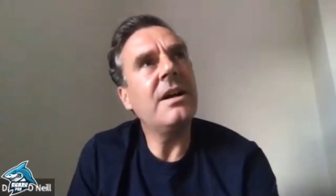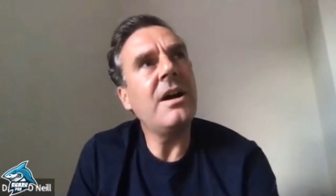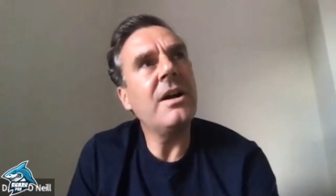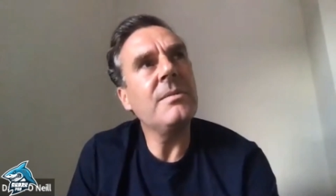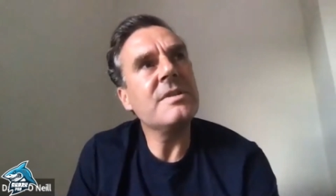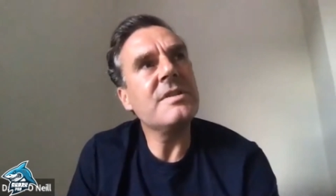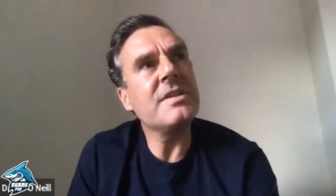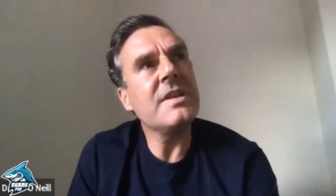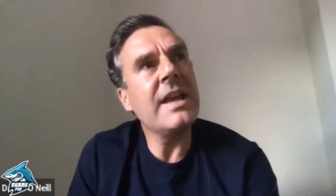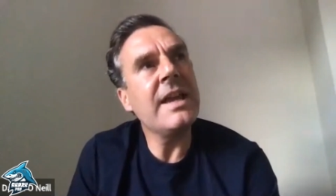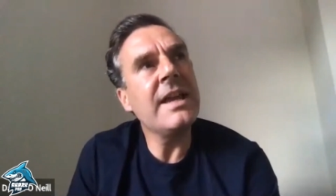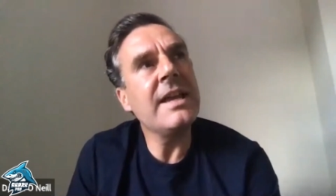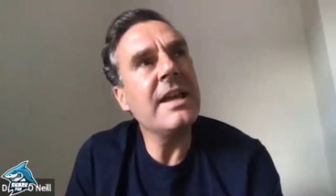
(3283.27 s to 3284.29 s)
I would
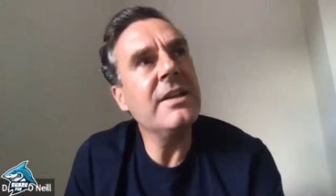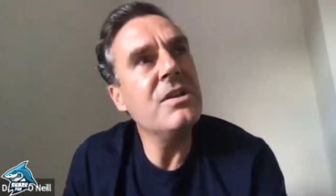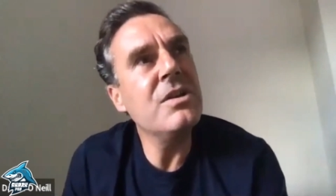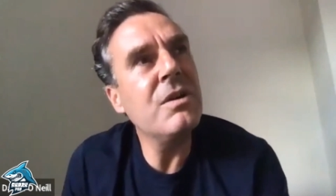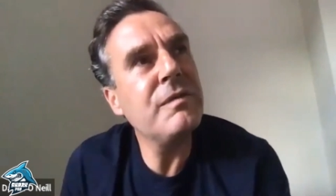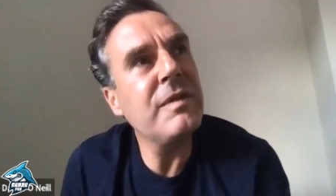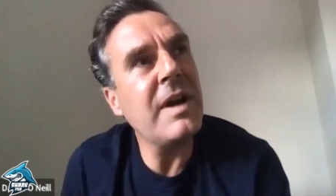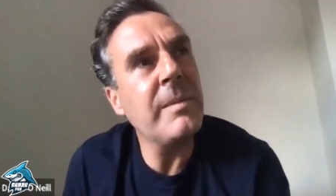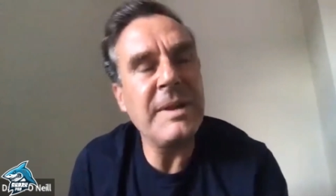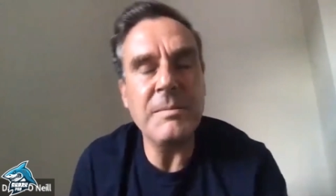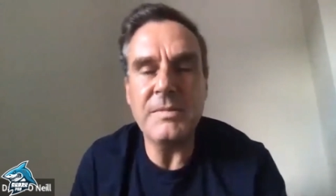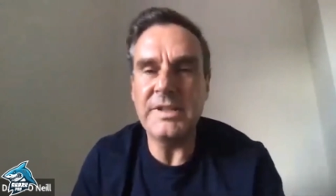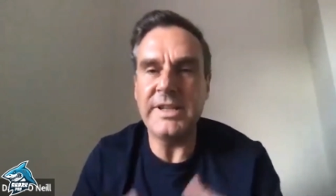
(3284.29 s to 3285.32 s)
say enough. I
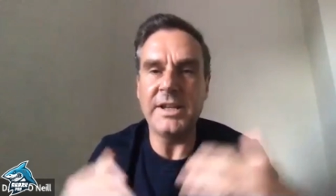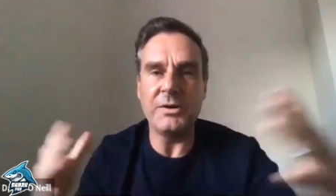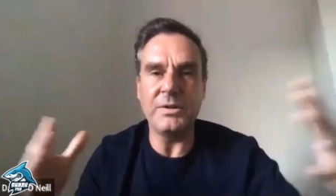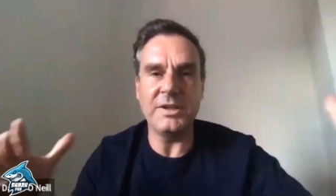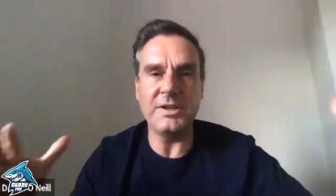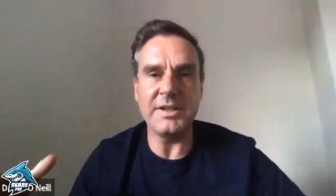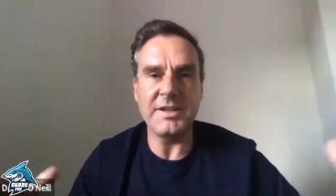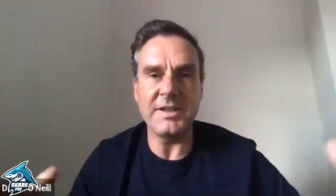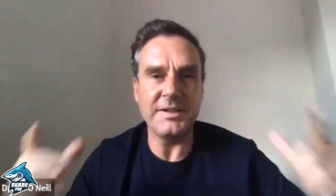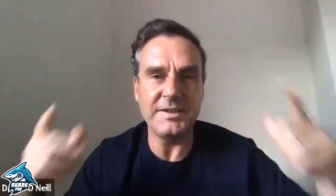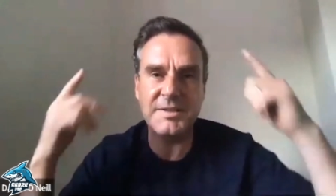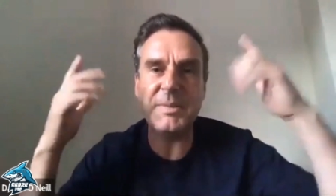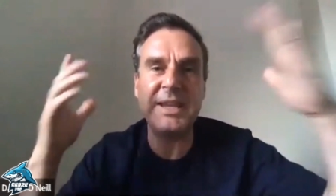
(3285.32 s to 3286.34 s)
mean, you know, you can.
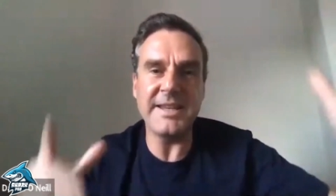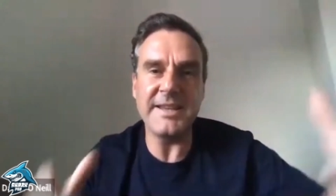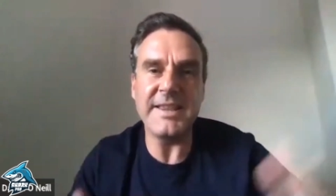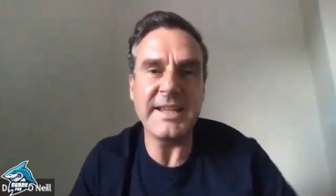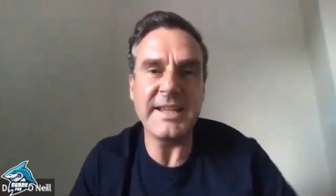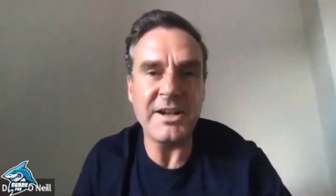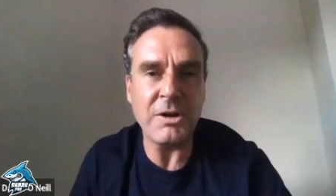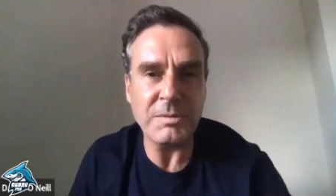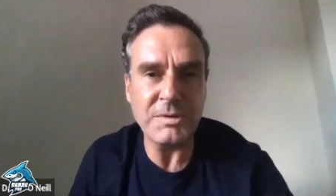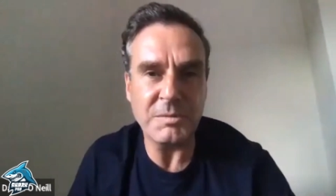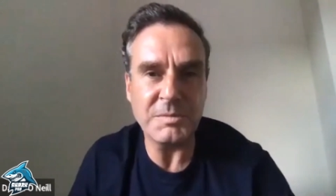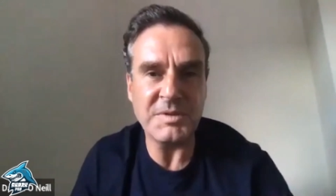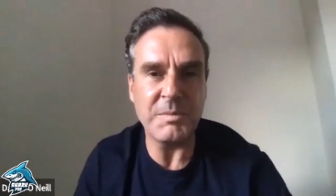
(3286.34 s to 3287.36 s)
The immediate thing that always
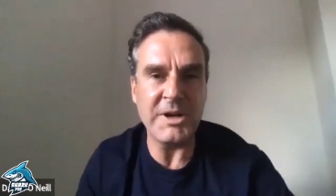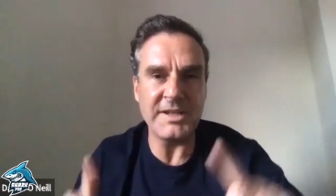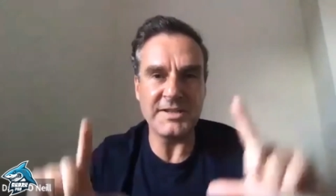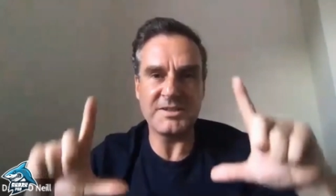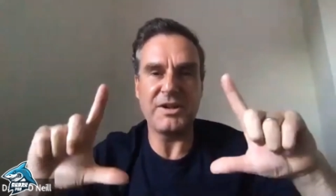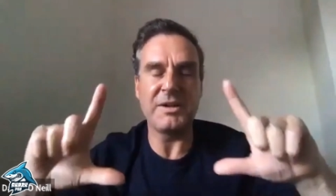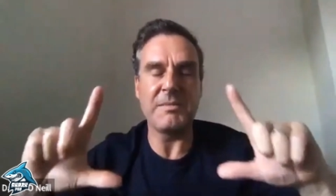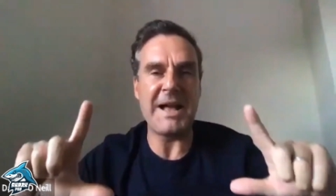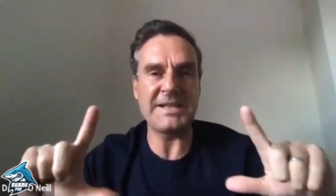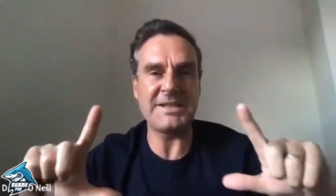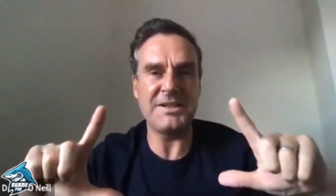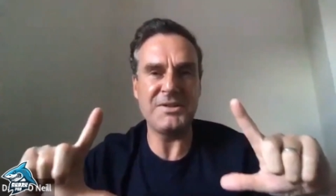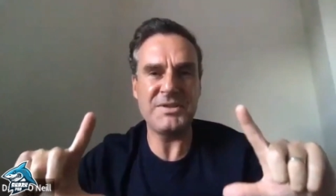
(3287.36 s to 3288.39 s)
comes to mind is kind of
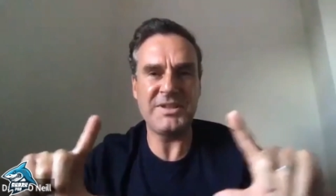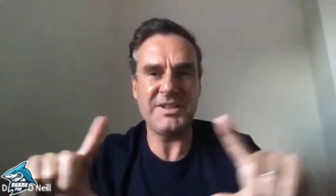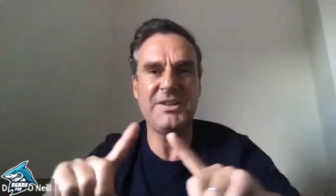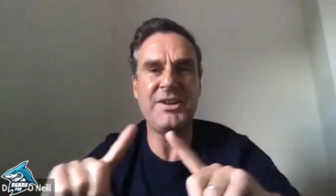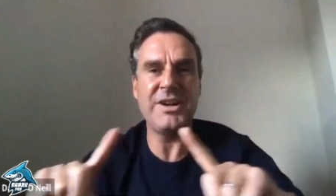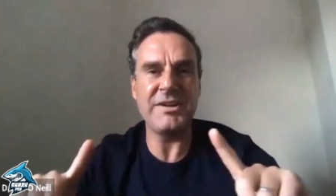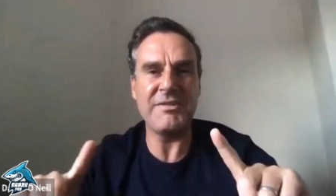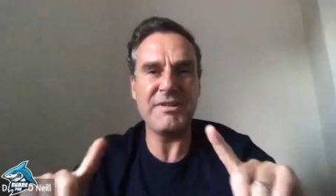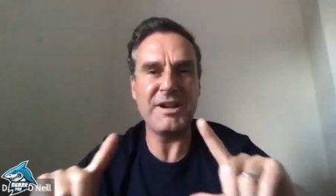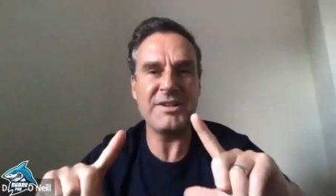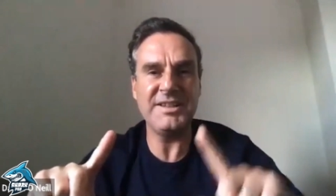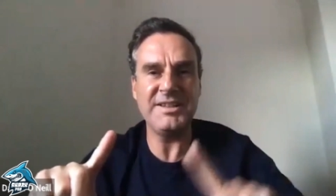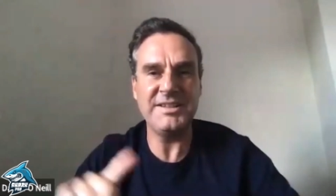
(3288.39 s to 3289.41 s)
Maslow's
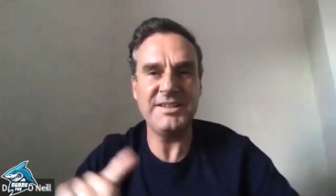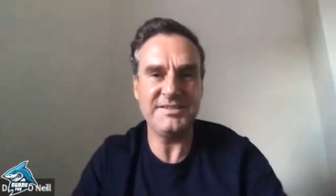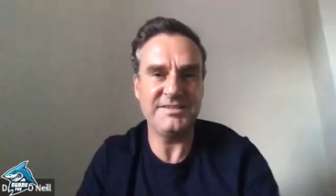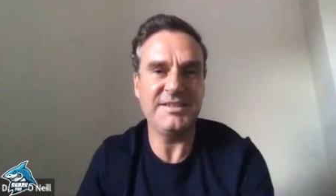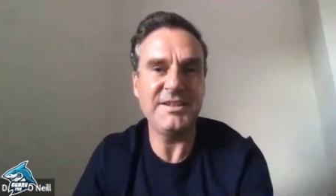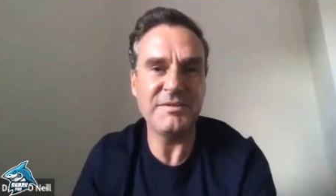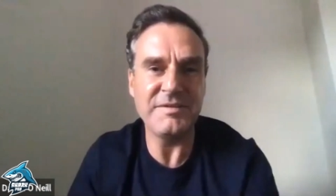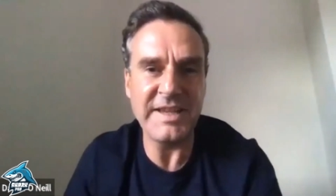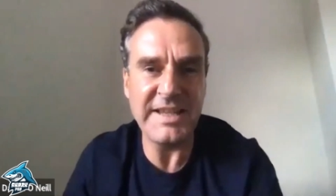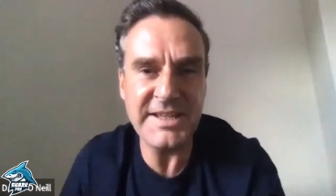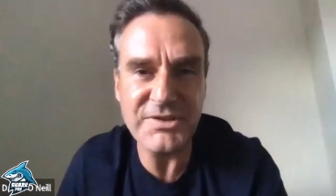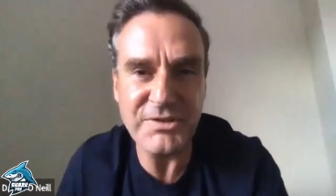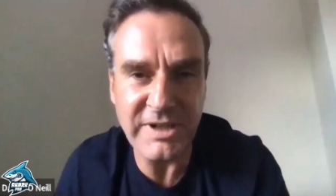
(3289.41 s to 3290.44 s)
hierarchy of
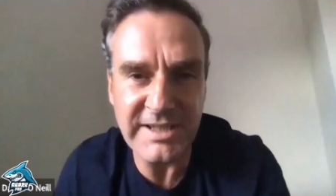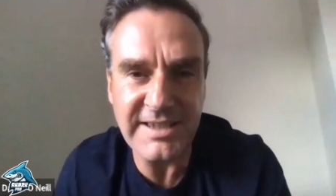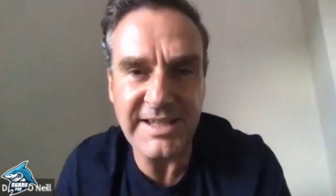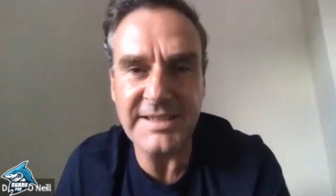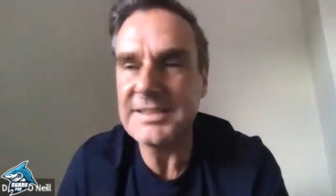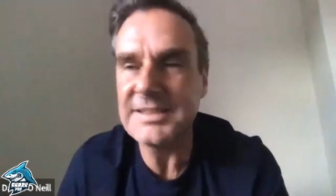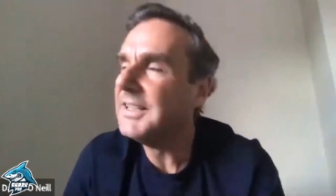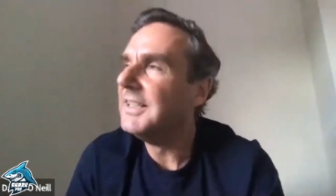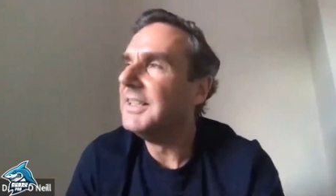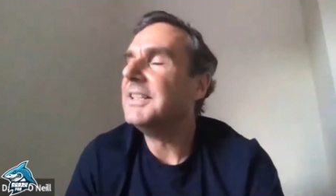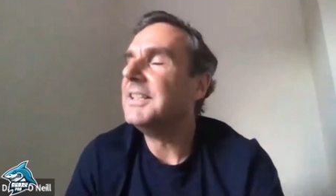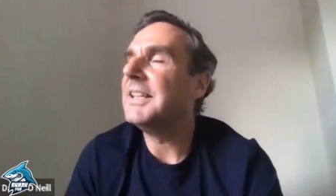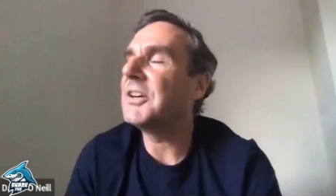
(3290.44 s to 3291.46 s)
needs, right? That
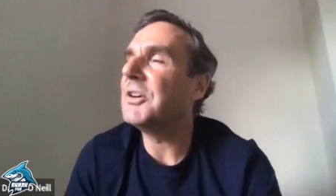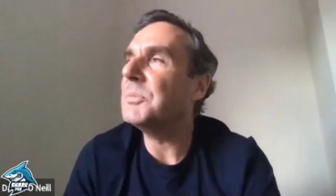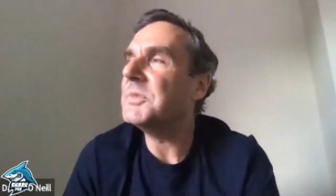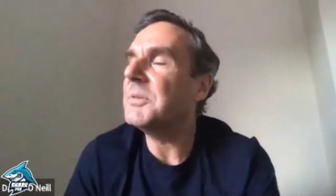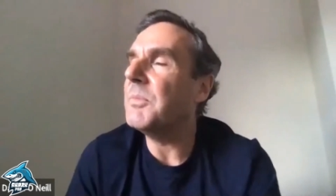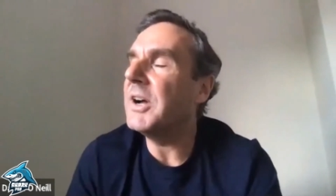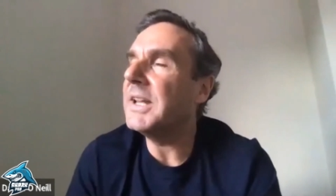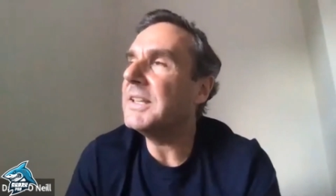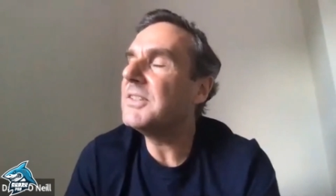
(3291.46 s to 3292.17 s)
that comes to mind.